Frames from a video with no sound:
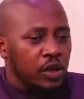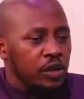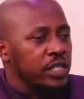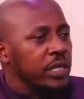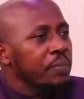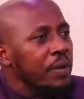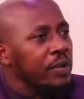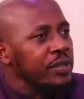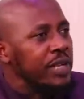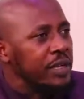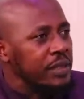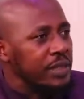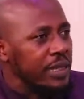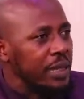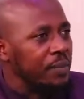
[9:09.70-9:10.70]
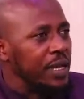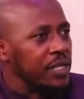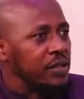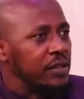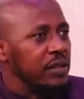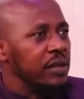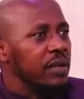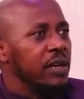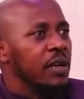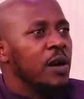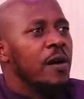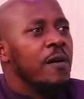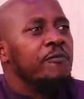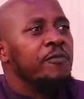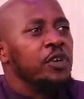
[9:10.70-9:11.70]
crossing boundaries another person,
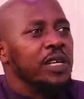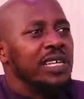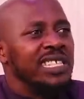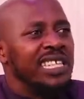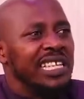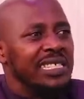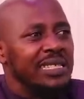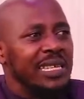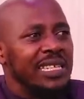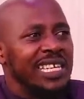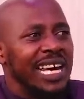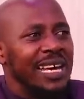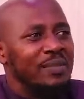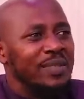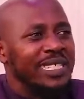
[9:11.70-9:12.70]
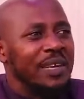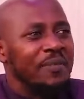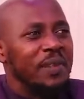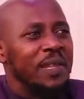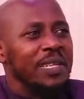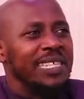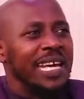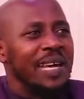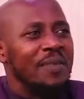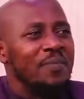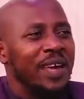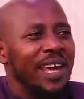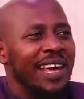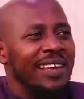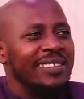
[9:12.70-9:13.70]
for the 60th time, 7th
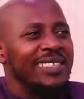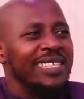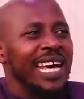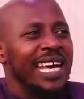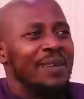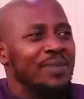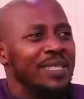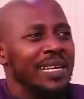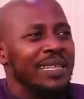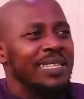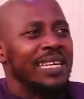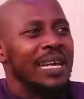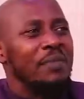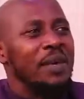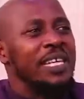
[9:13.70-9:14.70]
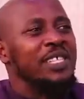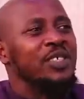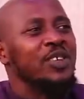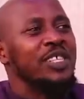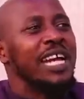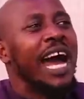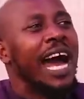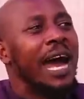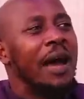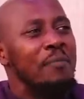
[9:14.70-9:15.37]
time, 8th time, 10th time, it's not a